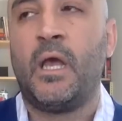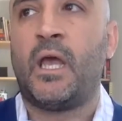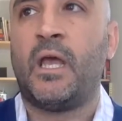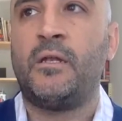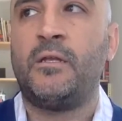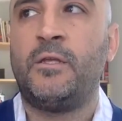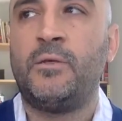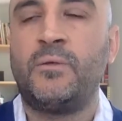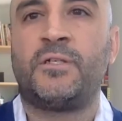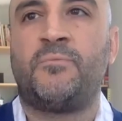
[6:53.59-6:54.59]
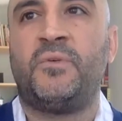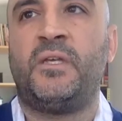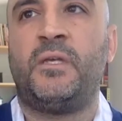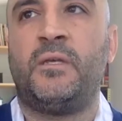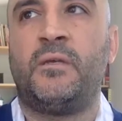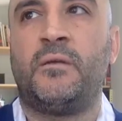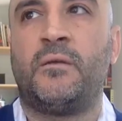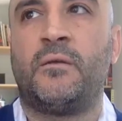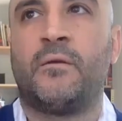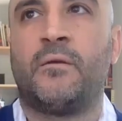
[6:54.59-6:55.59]
And you should be
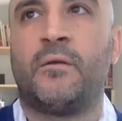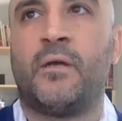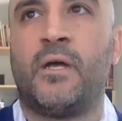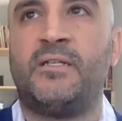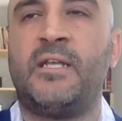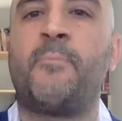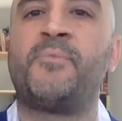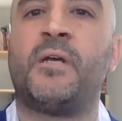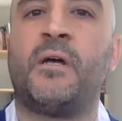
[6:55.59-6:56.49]
adept